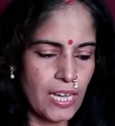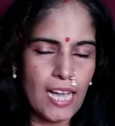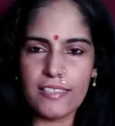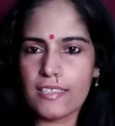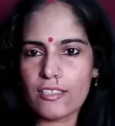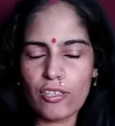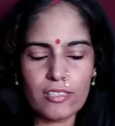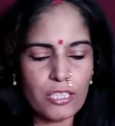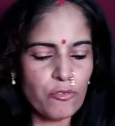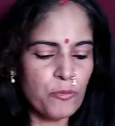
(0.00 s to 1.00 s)
I just
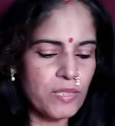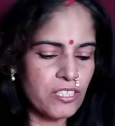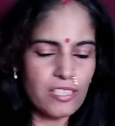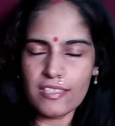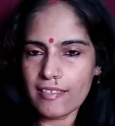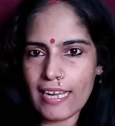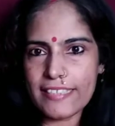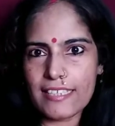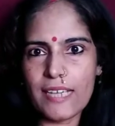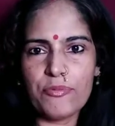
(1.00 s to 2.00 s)
thought this would be just the
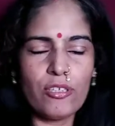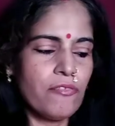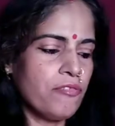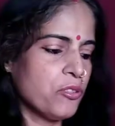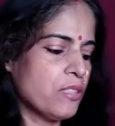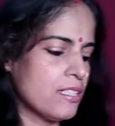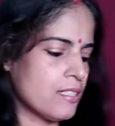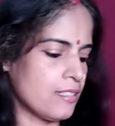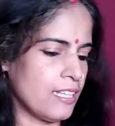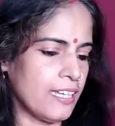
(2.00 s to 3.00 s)
right time to review
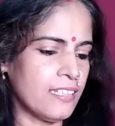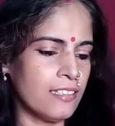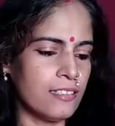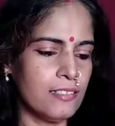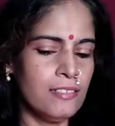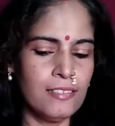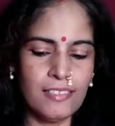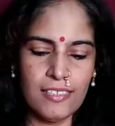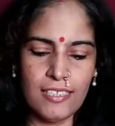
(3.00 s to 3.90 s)
this thing here